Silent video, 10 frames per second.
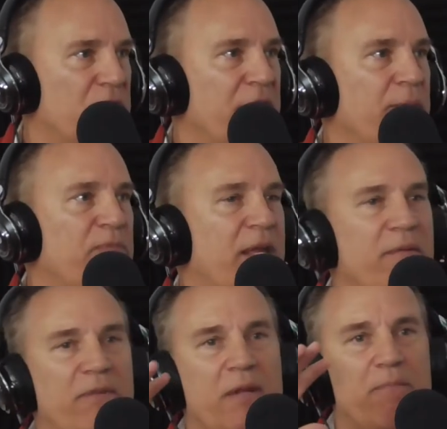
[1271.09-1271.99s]
that yeah.
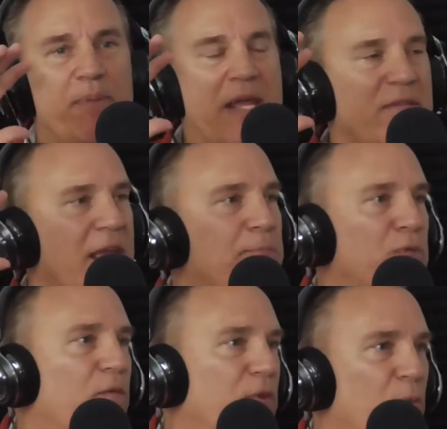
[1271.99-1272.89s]
he, ta- he,
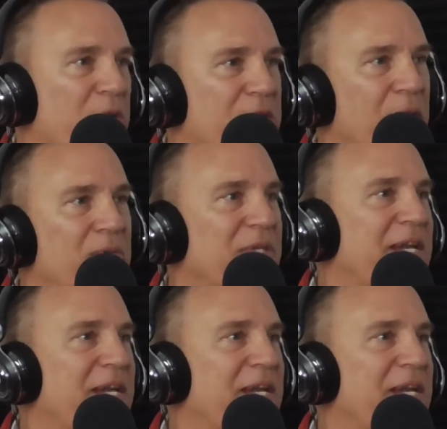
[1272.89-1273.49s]
tapes over the windows right.